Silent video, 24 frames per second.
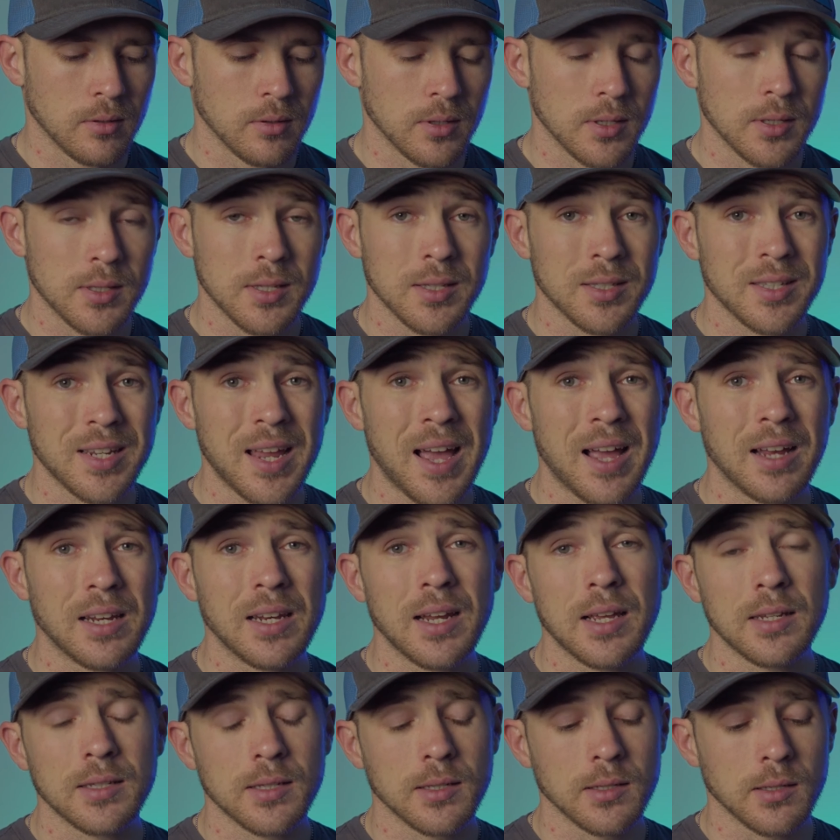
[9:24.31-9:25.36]
This is not
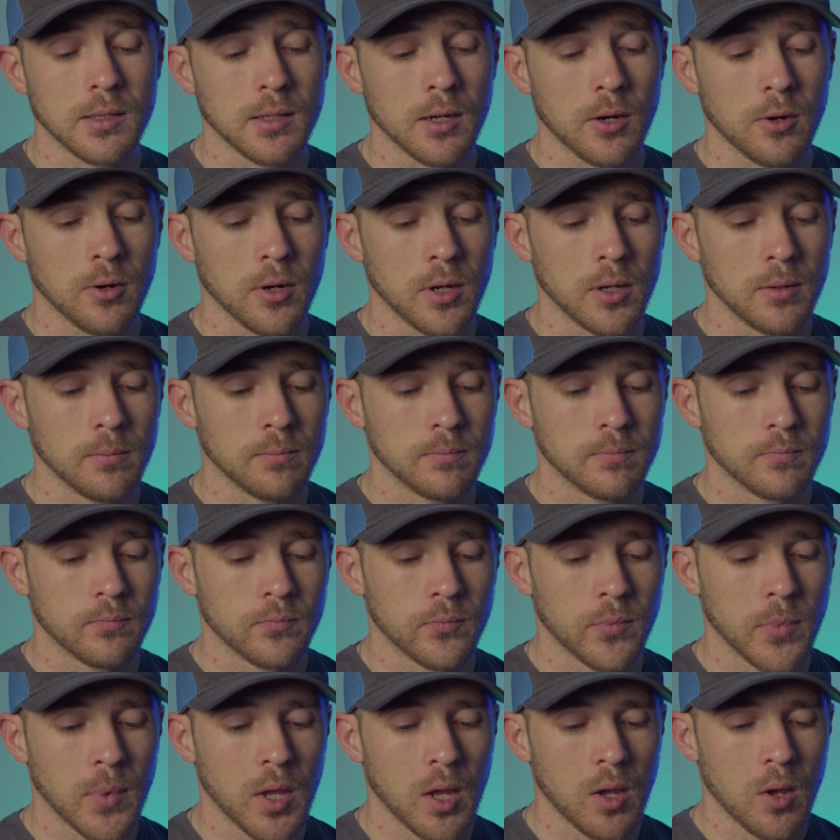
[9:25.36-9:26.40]
necessary.
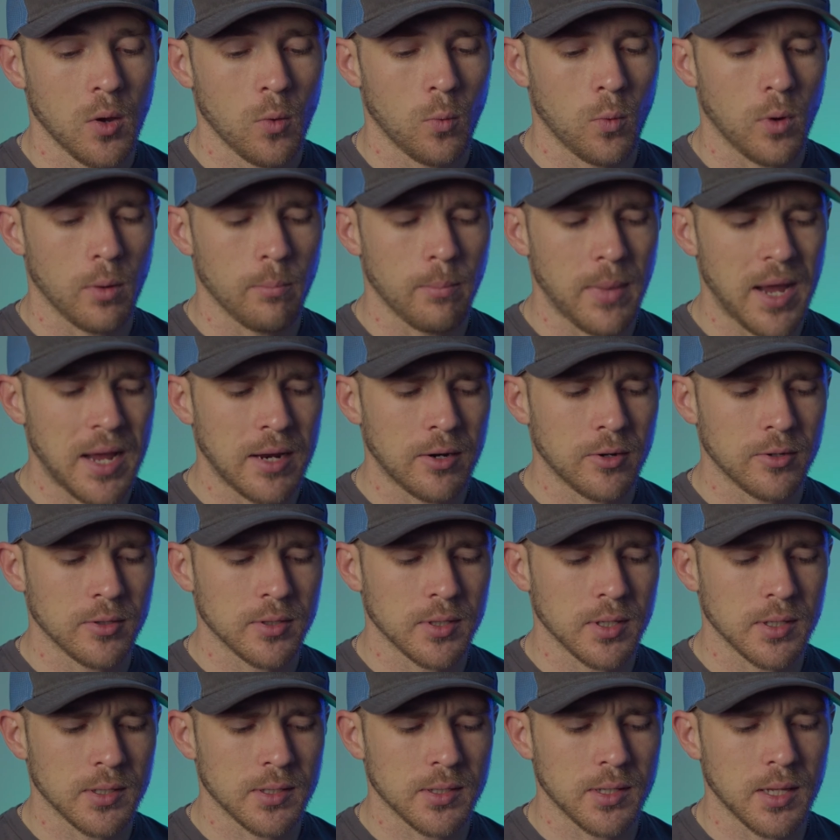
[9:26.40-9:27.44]
What matters
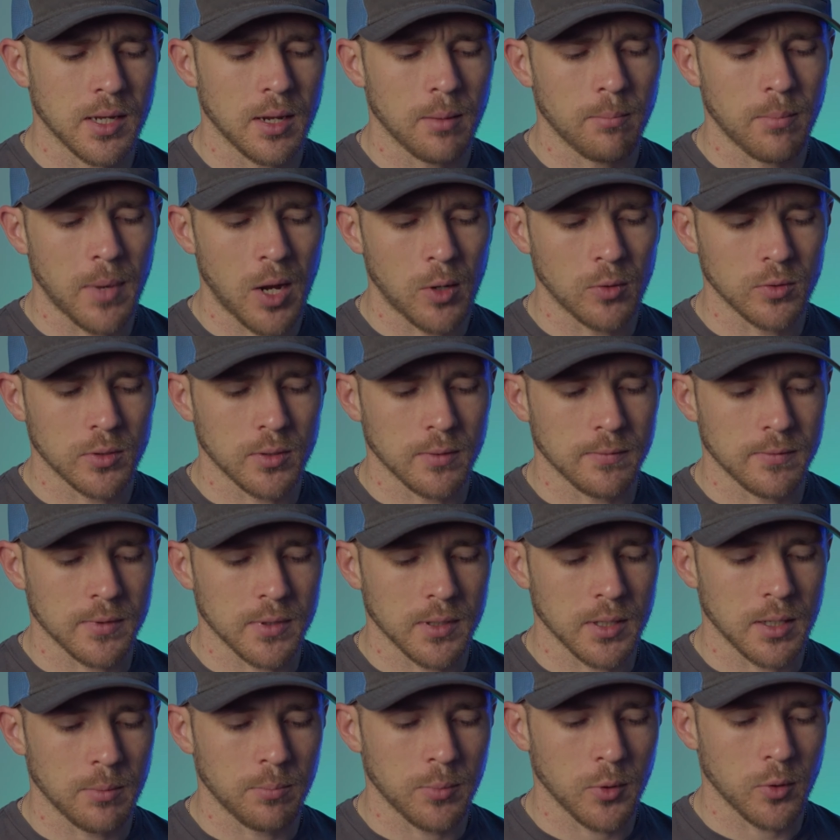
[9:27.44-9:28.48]
is the amount of
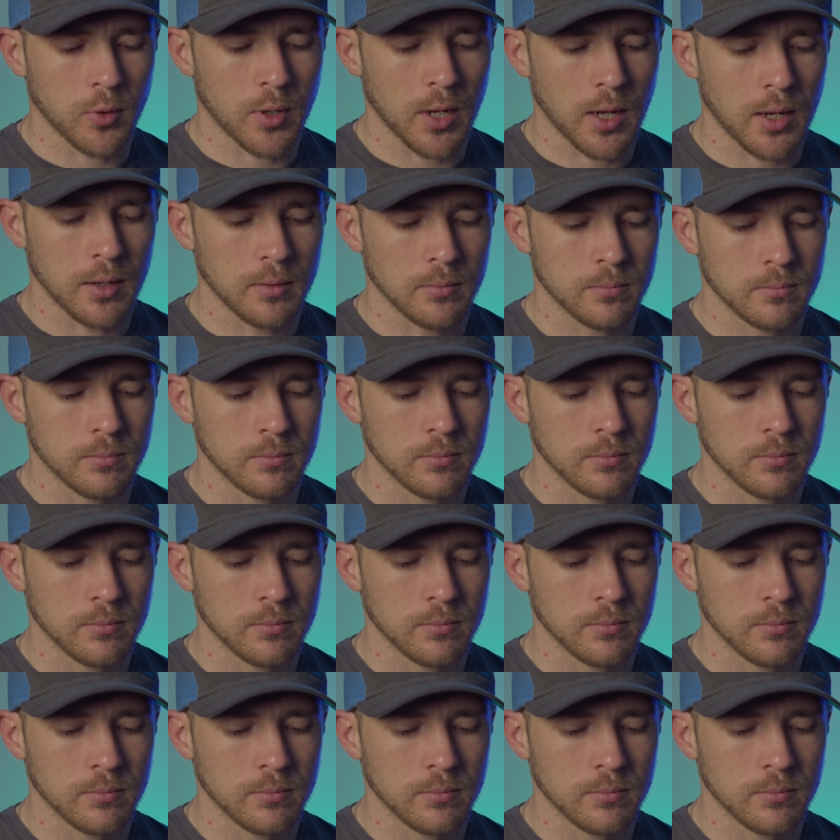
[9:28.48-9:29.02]
sleep you get.